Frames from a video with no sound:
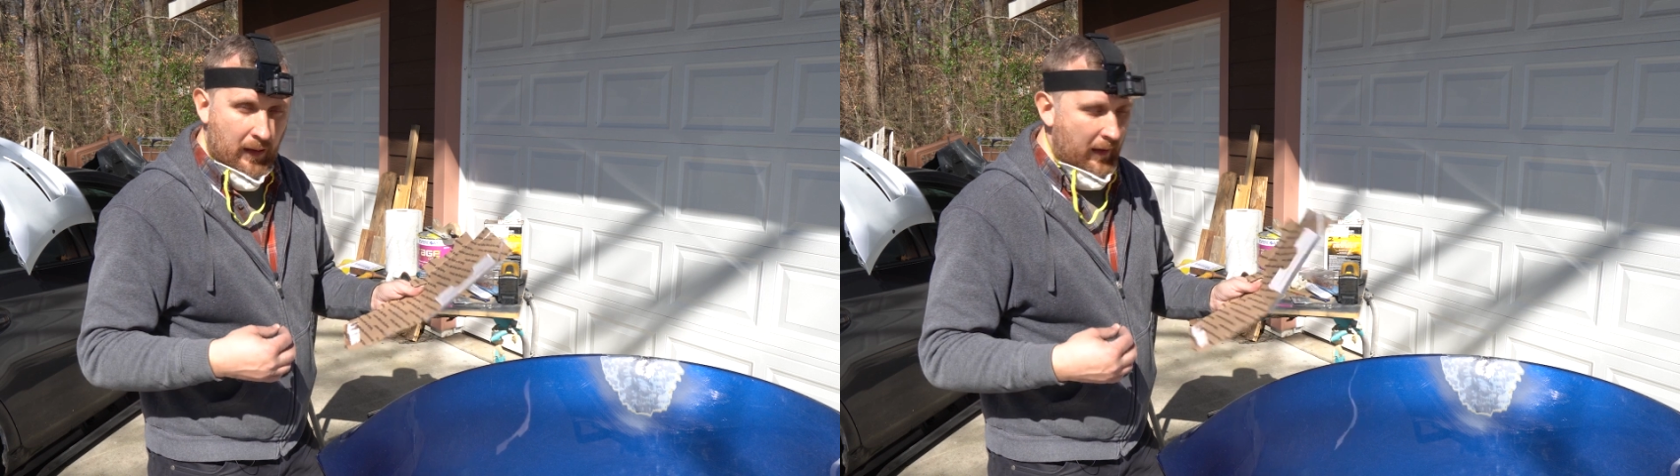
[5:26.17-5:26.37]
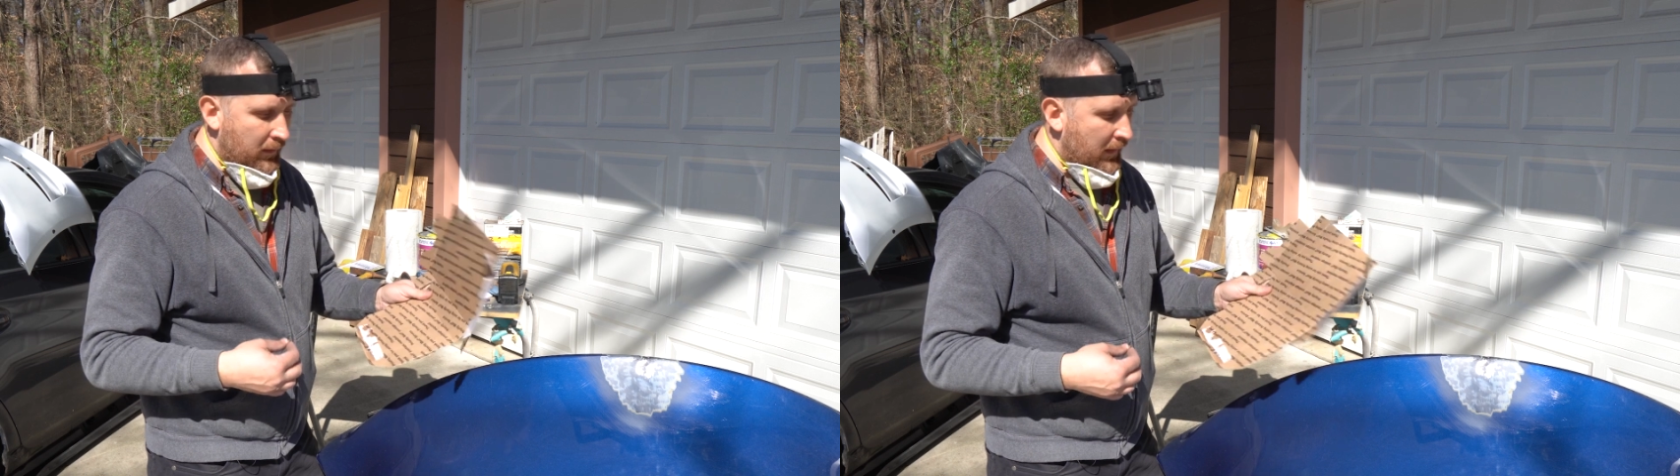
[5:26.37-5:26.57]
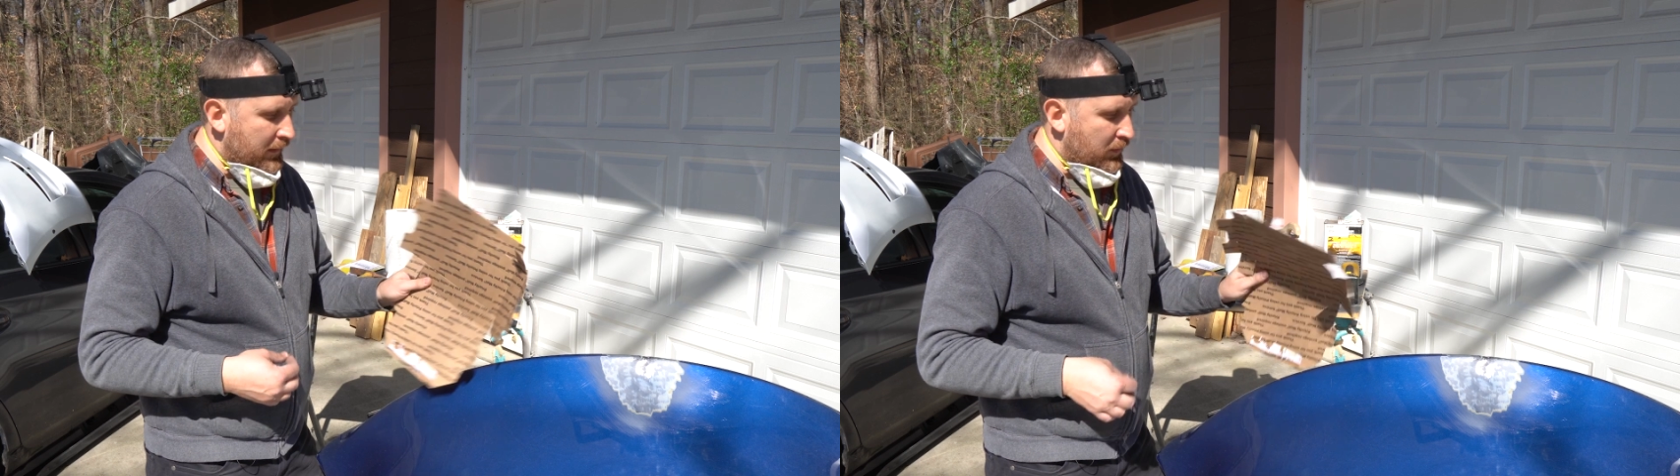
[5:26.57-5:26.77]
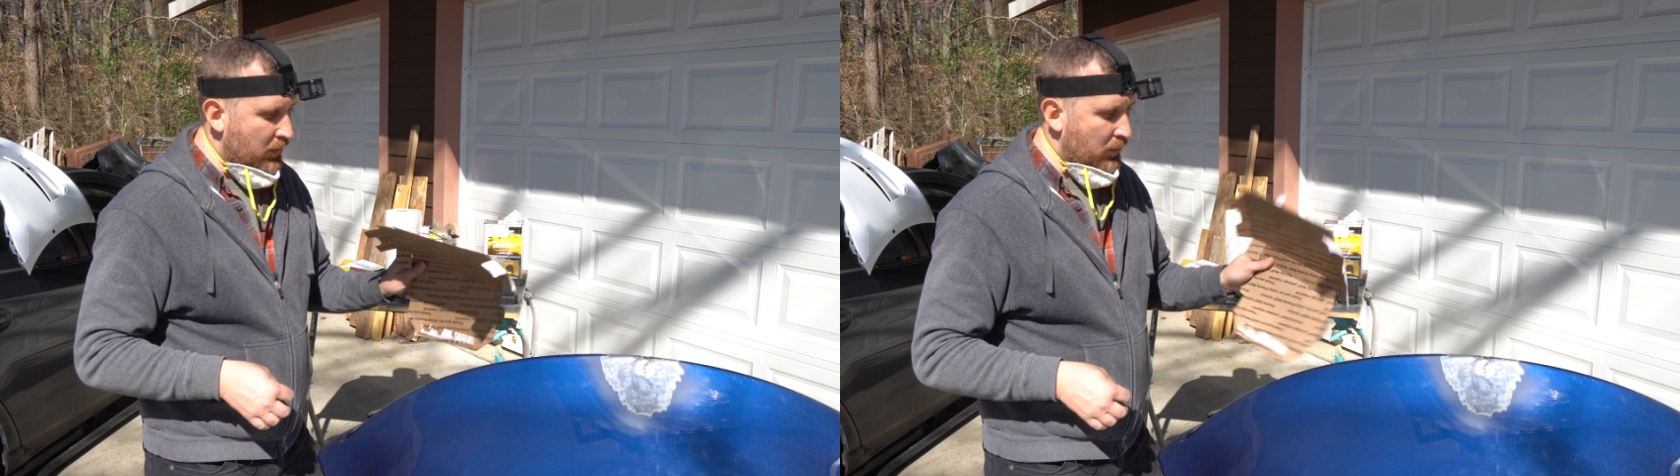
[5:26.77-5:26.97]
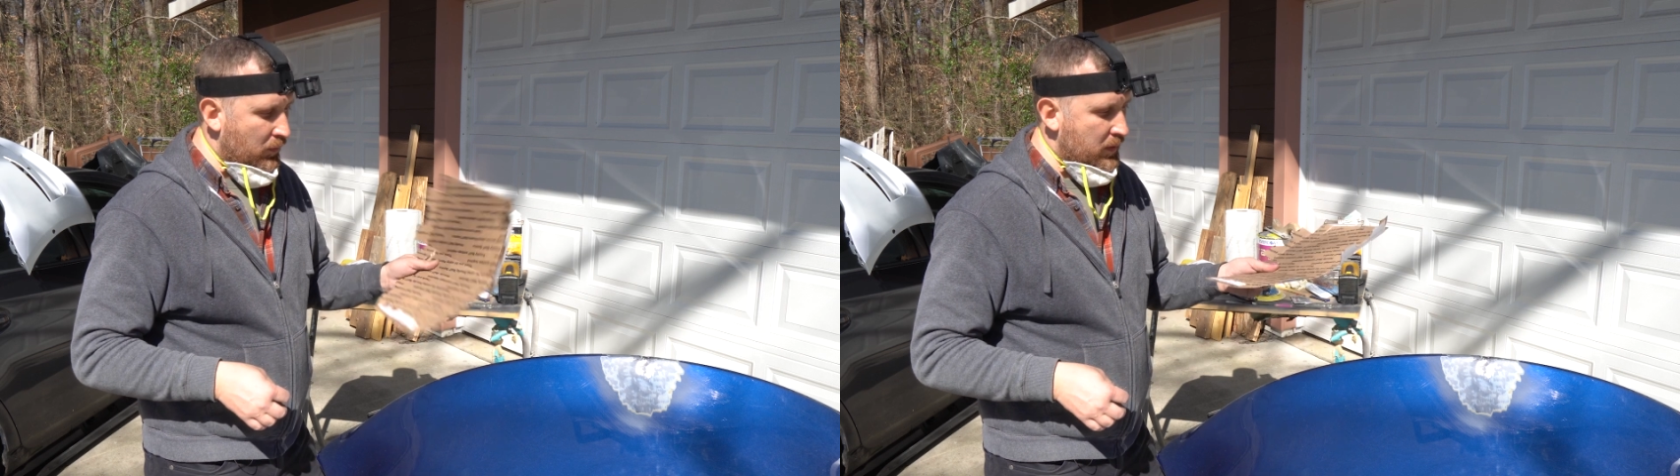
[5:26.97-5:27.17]
I like to
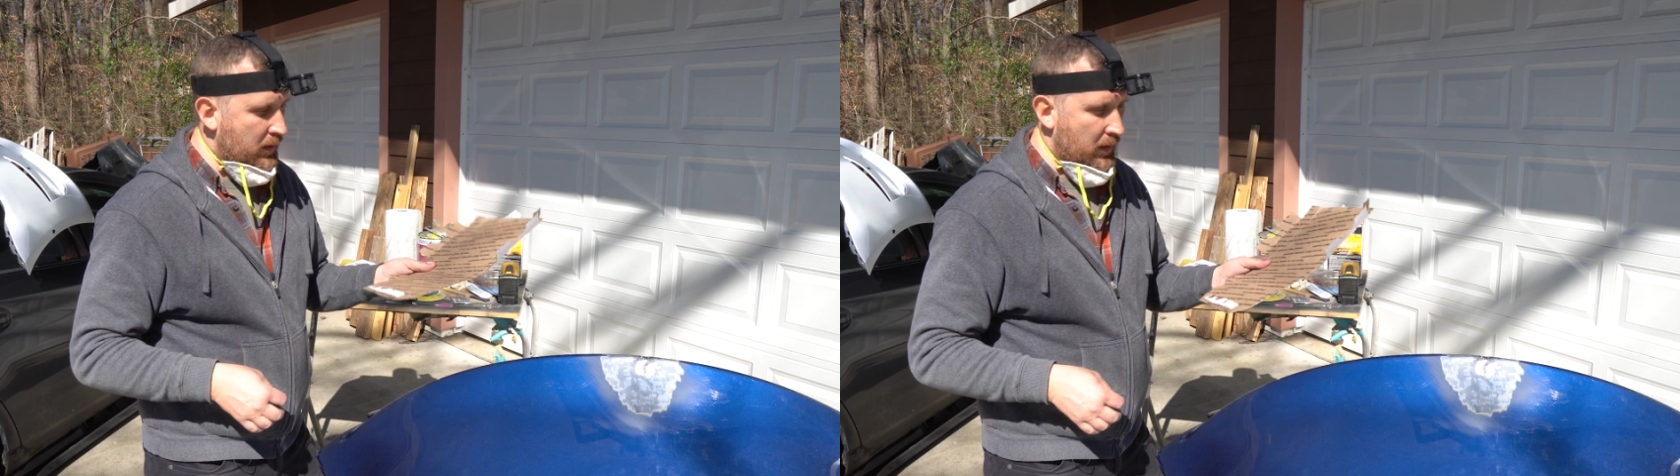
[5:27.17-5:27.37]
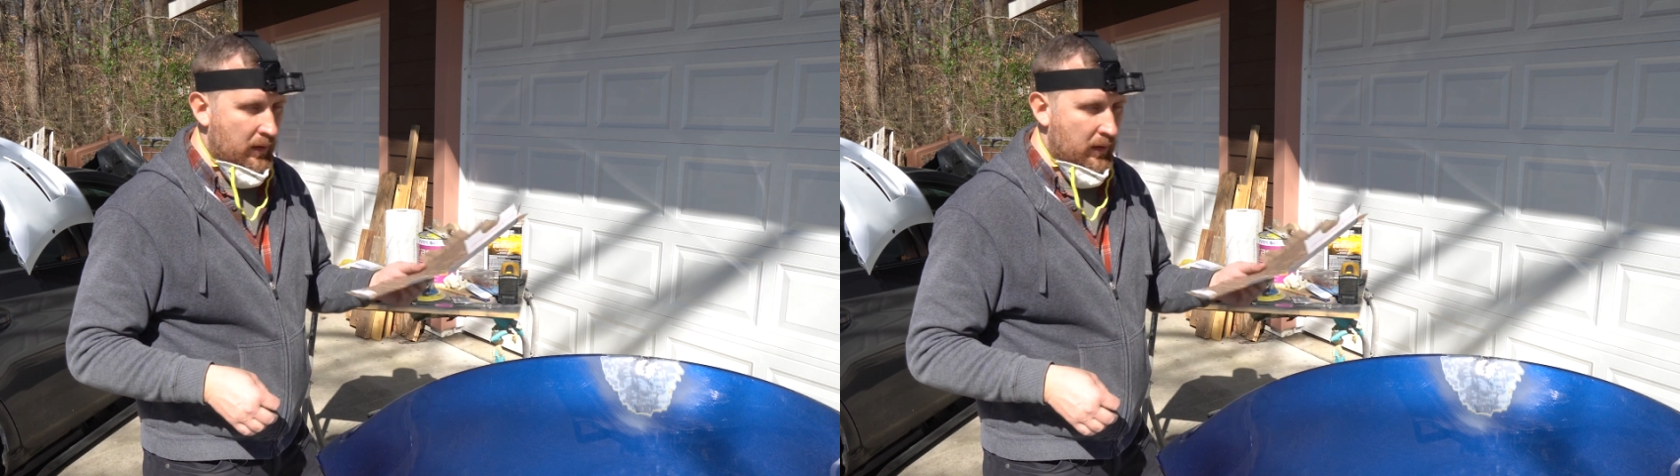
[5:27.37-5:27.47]
use